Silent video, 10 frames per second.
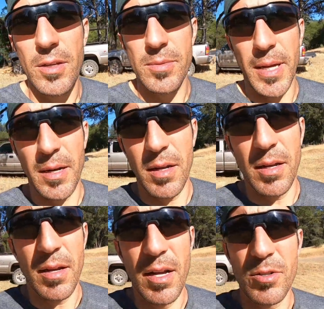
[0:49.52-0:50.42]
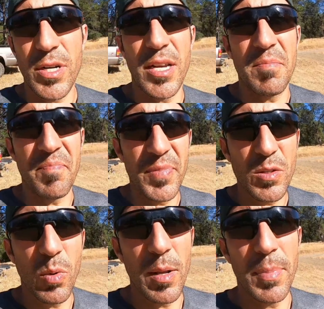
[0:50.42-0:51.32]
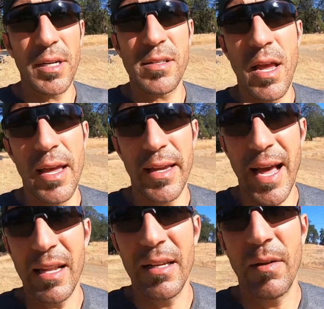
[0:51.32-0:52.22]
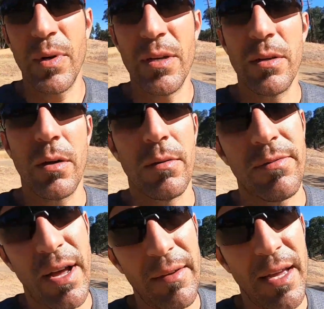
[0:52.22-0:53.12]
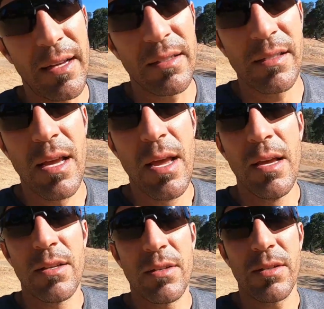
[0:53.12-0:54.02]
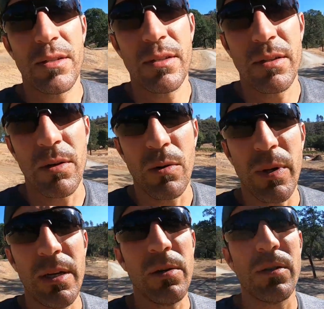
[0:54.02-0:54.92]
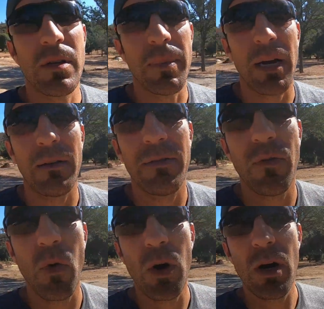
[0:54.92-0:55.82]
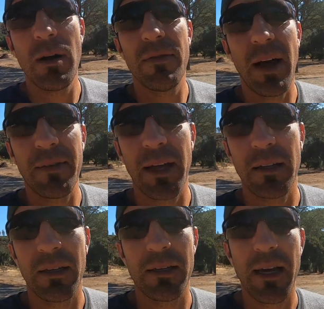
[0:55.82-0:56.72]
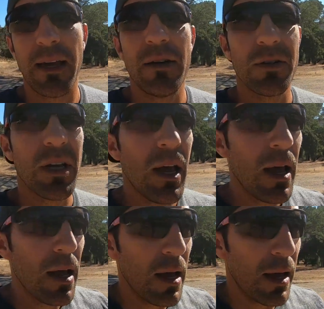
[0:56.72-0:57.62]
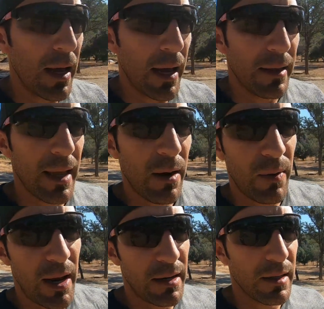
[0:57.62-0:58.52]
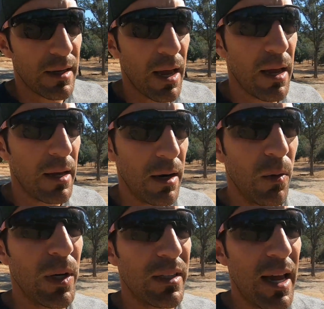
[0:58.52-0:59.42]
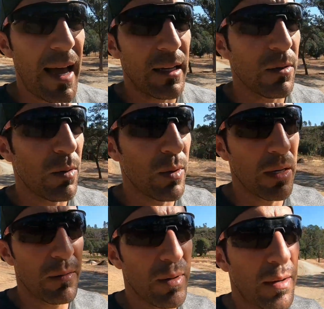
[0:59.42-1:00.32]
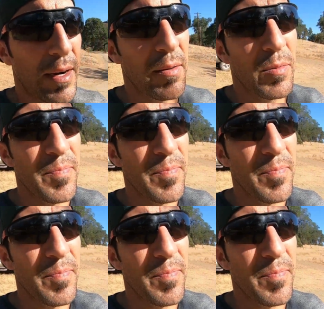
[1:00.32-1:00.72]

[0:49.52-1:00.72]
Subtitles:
It was about $120 a gallon, and or 5 gallons. So we used about 4 5-gallon containers, and that ran us, with tax, right around a